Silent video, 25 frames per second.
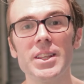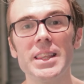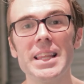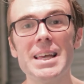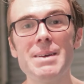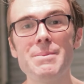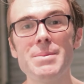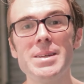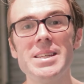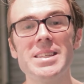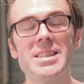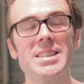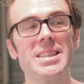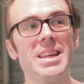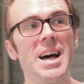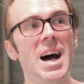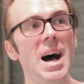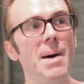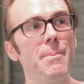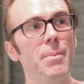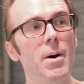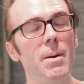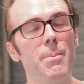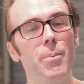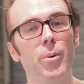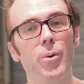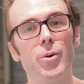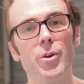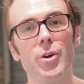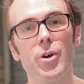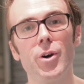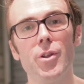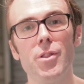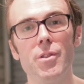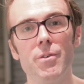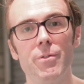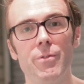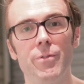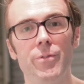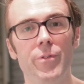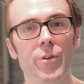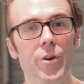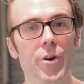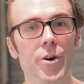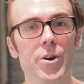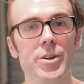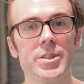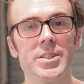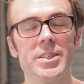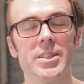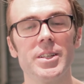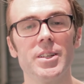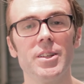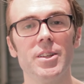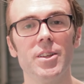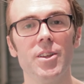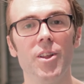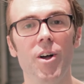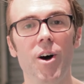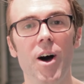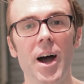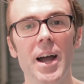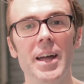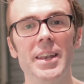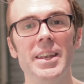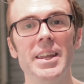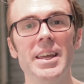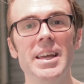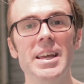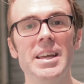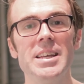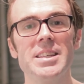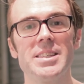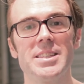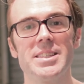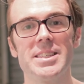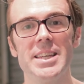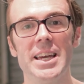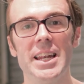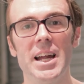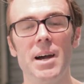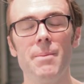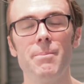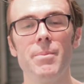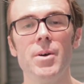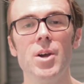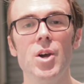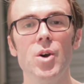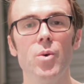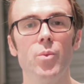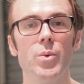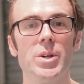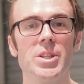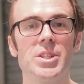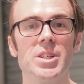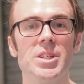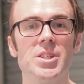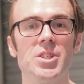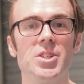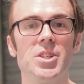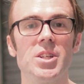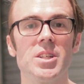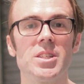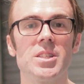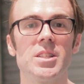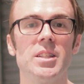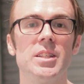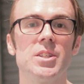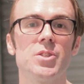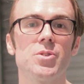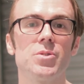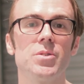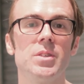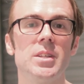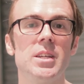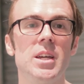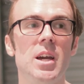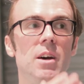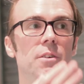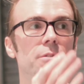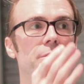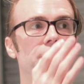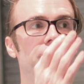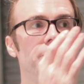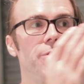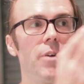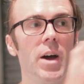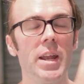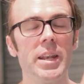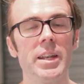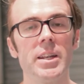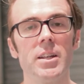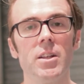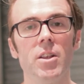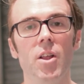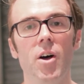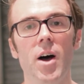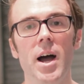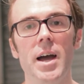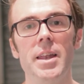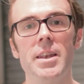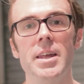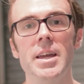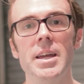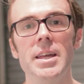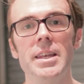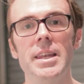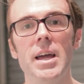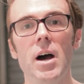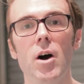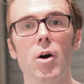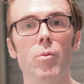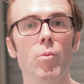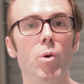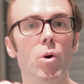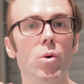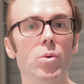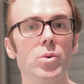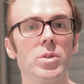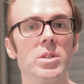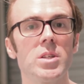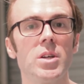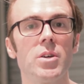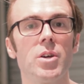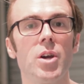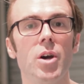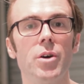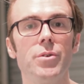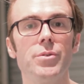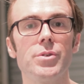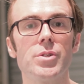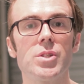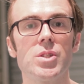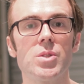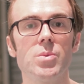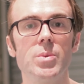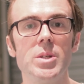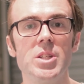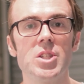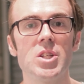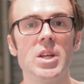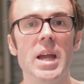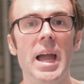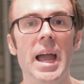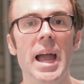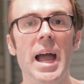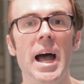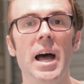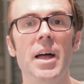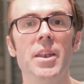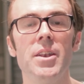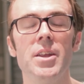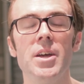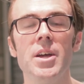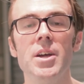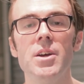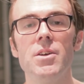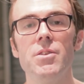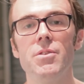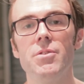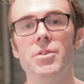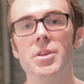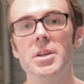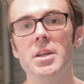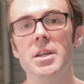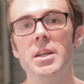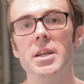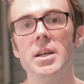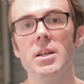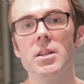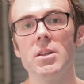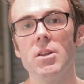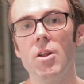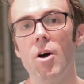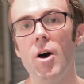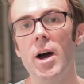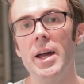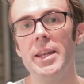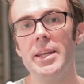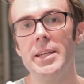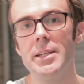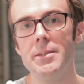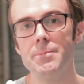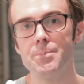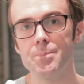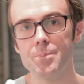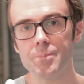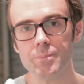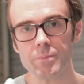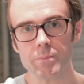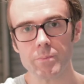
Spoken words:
let me start by putting on the first light setup, which is just literally a front light. Now I'm also going to switch out the lighting